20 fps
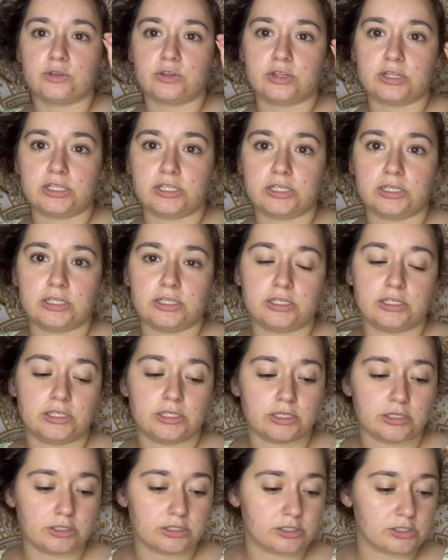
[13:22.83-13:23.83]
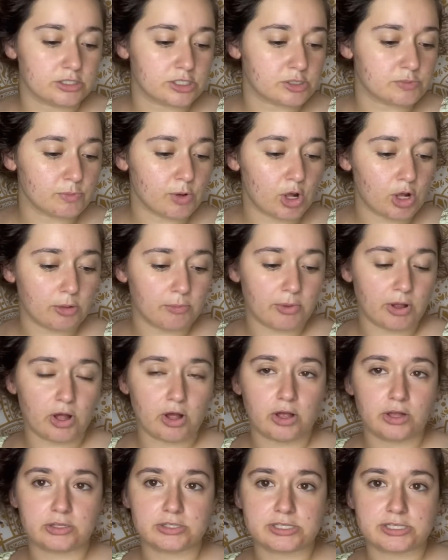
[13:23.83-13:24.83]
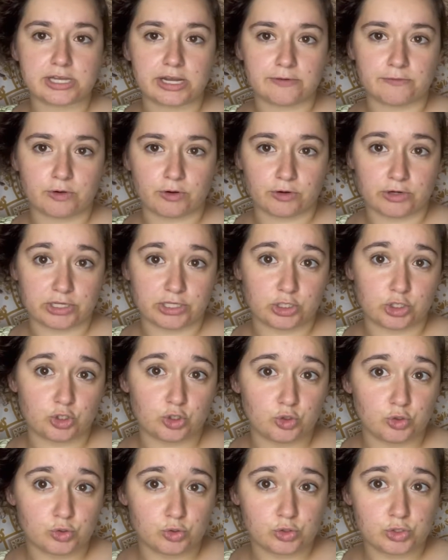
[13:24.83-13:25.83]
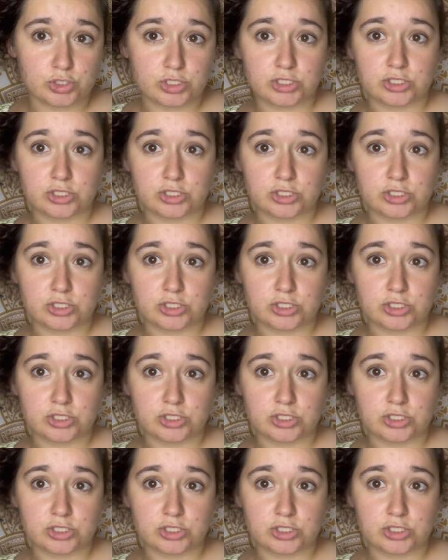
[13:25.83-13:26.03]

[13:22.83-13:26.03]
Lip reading: the small balls that I've already used,